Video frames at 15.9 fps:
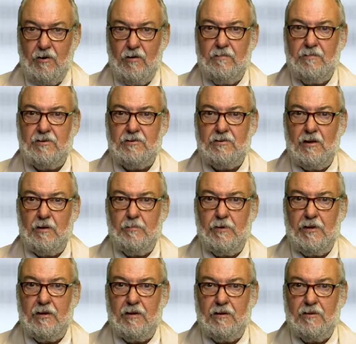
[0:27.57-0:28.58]
of the Israel
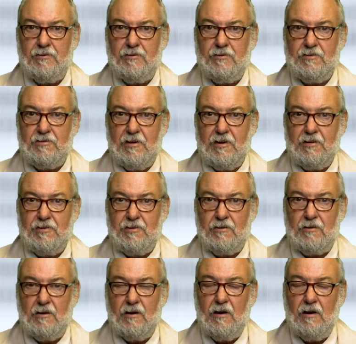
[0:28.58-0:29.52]
Medical Association.